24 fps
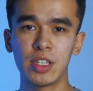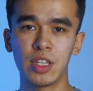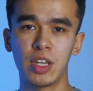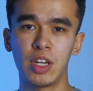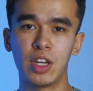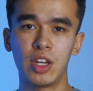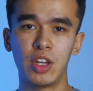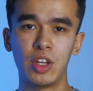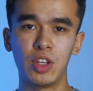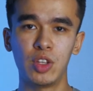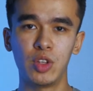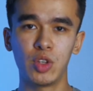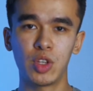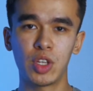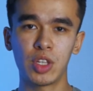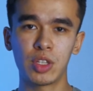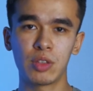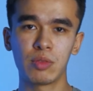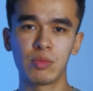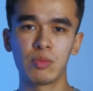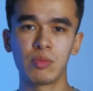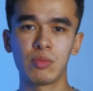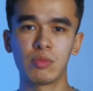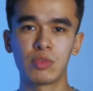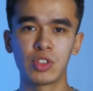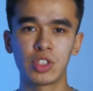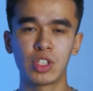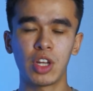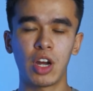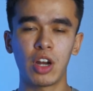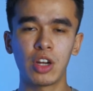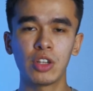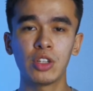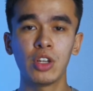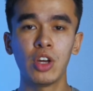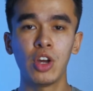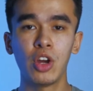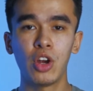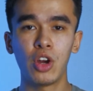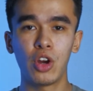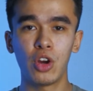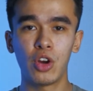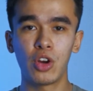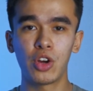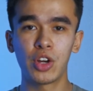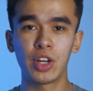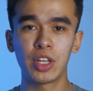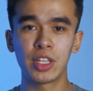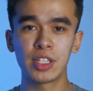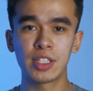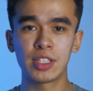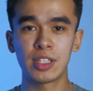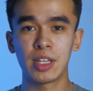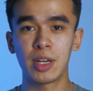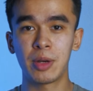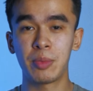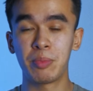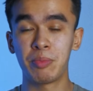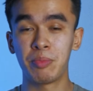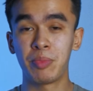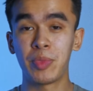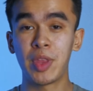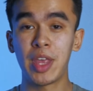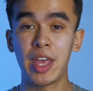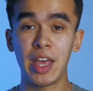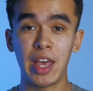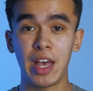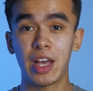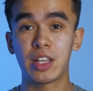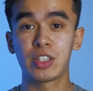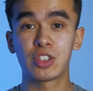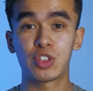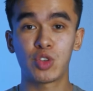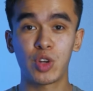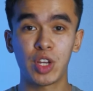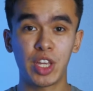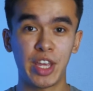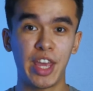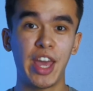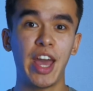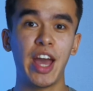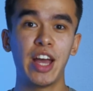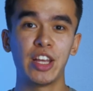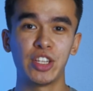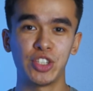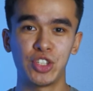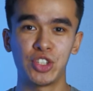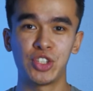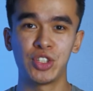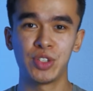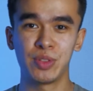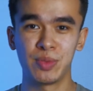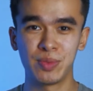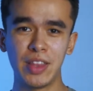you can start earning some extra cash.